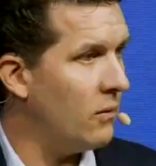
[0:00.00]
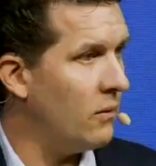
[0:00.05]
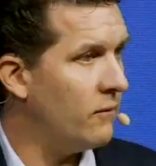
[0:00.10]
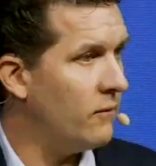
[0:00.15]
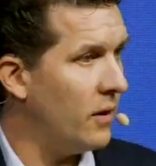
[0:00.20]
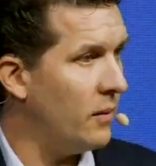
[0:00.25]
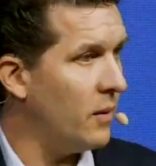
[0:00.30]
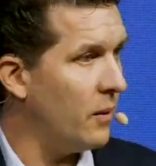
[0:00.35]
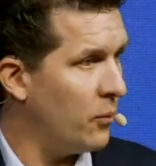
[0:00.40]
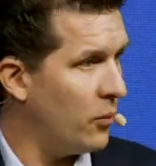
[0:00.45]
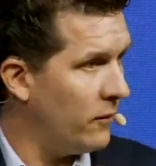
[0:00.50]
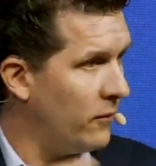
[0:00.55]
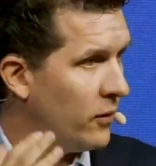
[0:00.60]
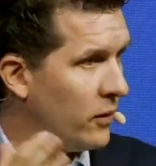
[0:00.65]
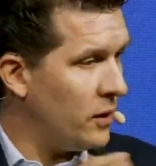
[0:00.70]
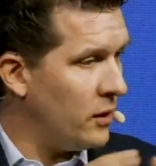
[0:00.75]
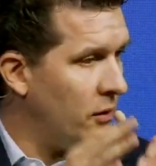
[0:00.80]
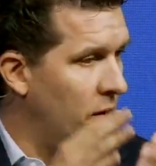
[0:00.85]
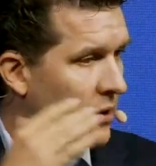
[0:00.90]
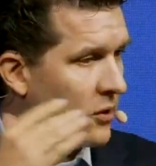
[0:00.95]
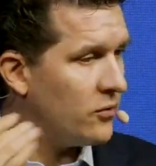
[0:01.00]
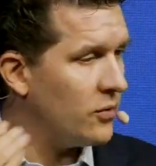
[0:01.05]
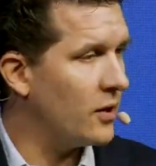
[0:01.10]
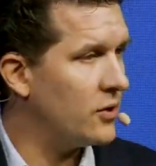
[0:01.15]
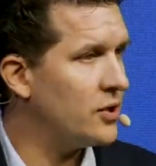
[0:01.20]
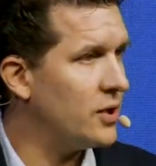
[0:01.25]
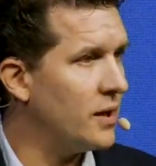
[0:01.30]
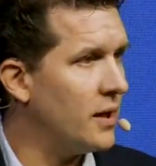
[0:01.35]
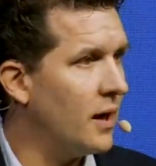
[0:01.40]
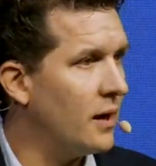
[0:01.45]
from a portfolio
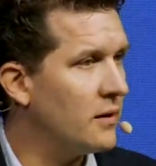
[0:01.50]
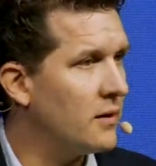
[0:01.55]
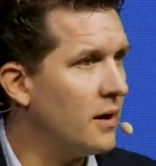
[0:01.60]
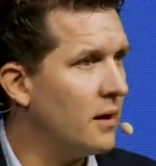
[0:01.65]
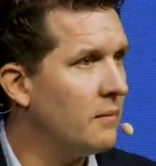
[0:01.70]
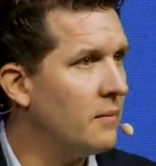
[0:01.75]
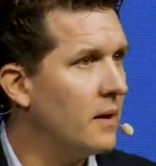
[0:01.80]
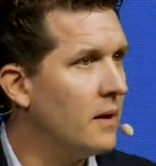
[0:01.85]
construction concept.